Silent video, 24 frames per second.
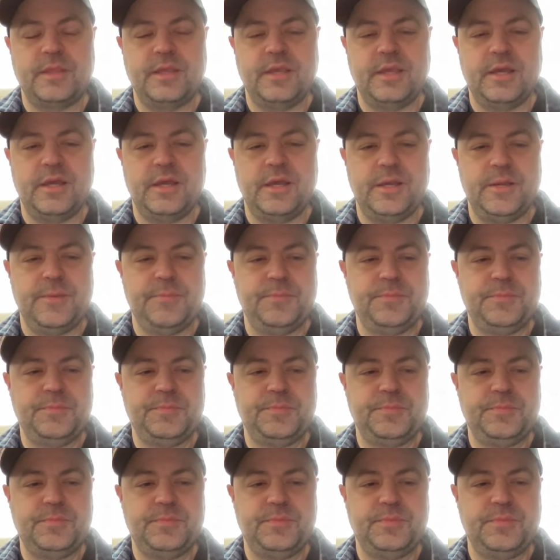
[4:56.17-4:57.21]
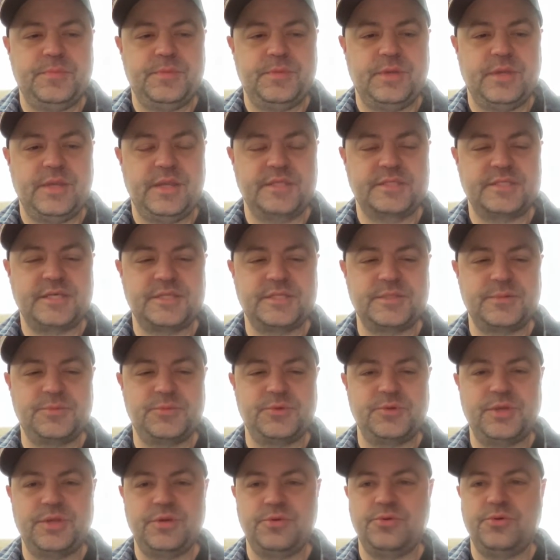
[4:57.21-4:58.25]
Um, and it's got some
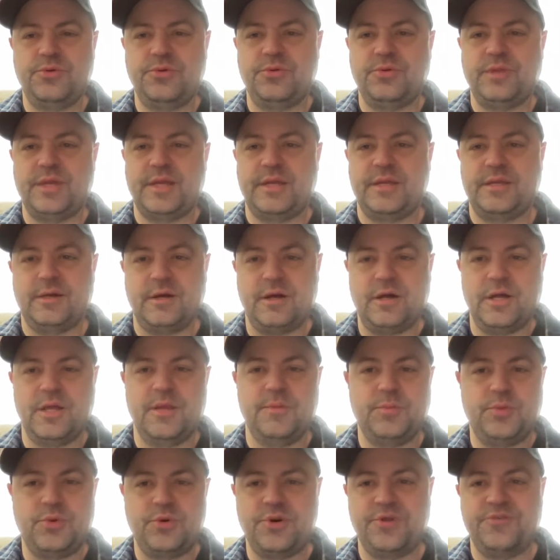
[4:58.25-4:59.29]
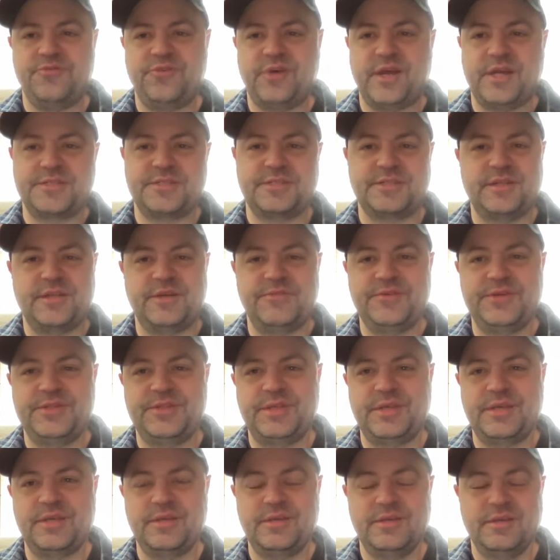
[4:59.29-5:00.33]
really cool like onboard effects and
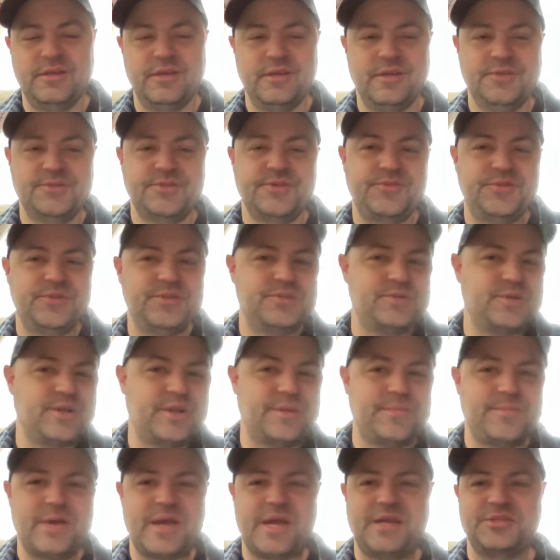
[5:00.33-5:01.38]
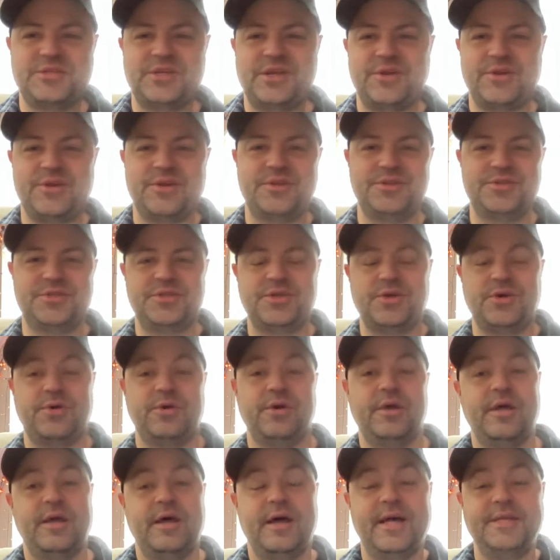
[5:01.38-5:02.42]
everything. So if you're just trying to mash out on a show,
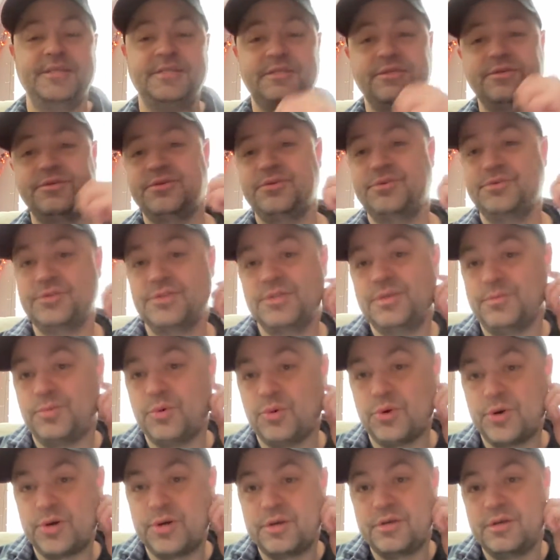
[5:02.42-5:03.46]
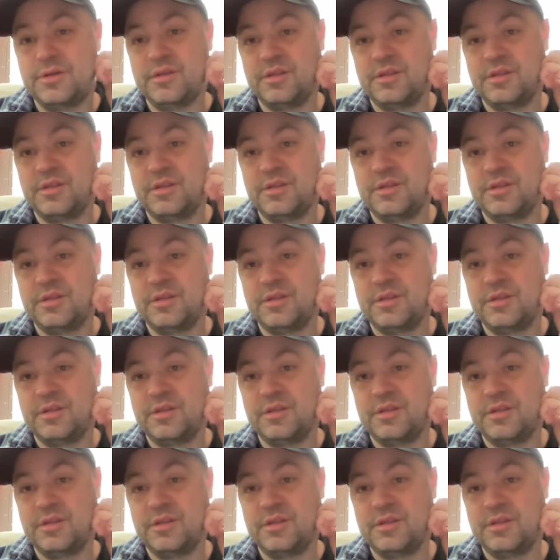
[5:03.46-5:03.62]
I still use the board